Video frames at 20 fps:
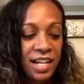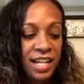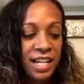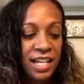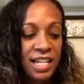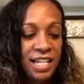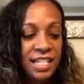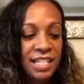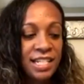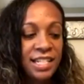
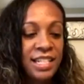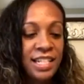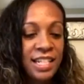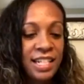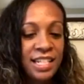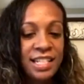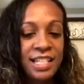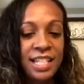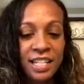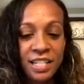easily
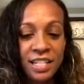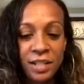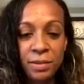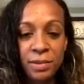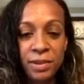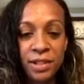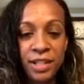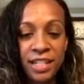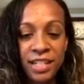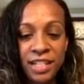
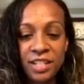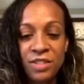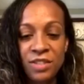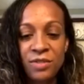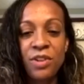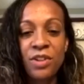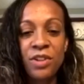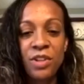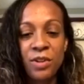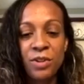accessible it is
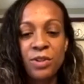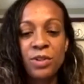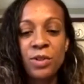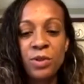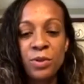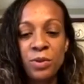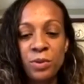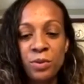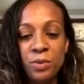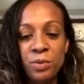for those
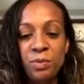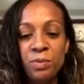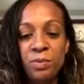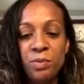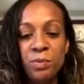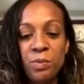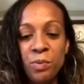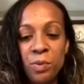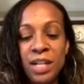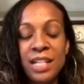who
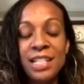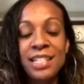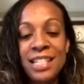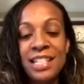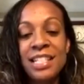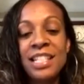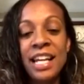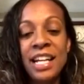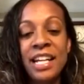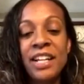want to
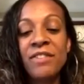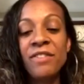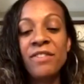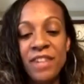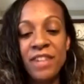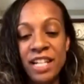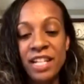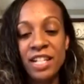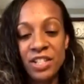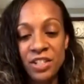take
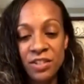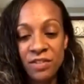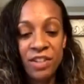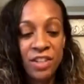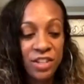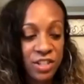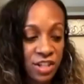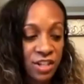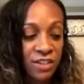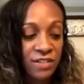advantage of
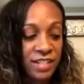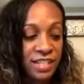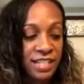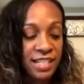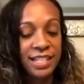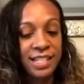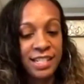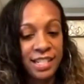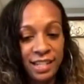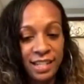the
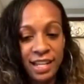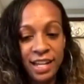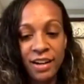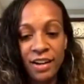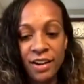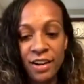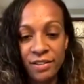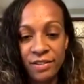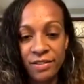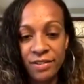services that they
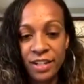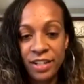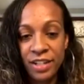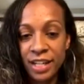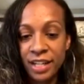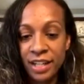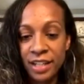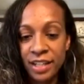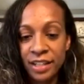offer